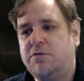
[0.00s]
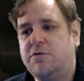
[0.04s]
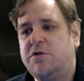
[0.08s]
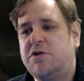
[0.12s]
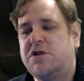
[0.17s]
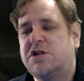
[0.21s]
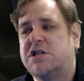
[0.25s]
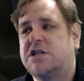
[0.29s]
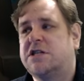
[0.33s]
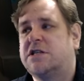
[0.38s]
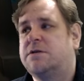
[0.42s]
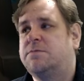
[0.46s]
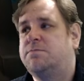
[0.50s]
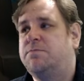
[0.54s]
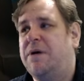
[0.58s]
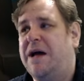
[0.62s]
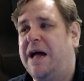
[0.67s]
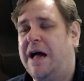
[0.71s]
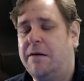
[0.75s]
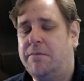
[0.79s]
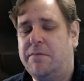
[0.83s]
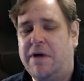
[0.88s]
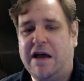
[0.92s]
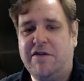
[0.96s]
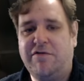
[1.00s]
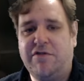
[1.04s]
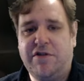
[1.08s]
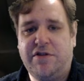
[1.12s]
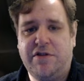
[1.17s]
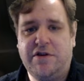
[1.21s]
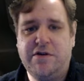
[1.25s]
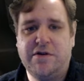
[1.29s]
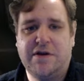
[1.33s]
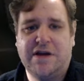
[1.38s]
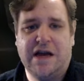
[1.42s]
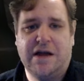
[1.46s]
spam everything
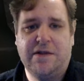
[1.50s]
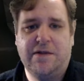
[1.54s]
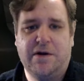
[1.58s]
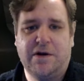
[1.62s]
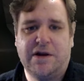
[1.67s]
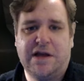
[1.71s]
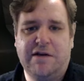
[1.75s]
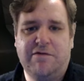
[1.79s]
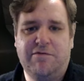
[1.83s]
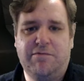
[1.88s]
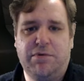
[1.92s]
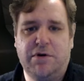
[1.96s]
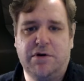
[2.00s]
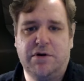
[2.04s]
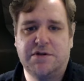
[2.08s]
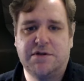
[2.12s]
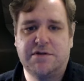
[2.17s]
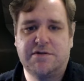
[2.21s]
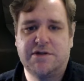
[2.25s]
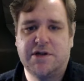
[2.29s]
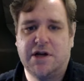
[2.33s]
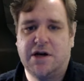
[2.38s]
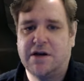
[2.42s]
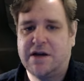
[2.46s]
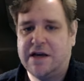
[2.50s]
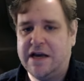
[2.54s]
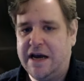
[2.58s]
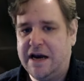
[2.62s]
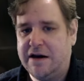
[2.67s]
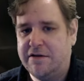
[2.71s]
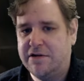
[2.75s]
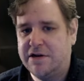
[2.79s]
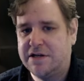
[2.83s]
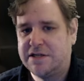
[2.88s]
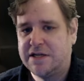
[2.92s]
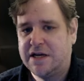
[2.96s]
you can that'll give Bloods of
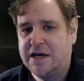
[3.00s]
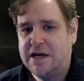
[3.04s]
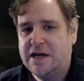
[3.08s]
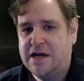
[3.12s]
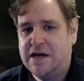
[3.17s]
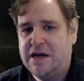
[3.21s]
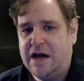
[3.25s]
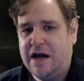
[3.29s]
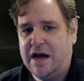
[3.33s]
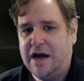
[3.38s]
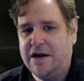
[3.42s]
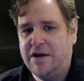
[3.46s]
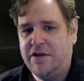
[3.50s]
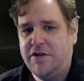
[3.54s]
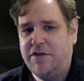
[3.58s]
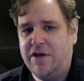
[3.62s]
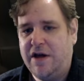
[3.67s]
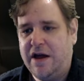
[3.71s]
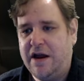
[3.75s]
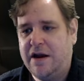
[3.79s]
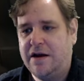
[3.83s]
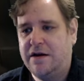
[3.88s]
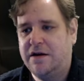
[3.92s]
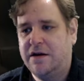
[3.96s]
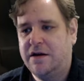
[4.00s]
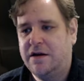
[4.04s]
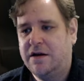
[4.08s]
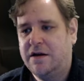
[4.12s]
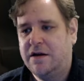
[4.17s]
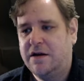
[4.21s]
Sargeras and then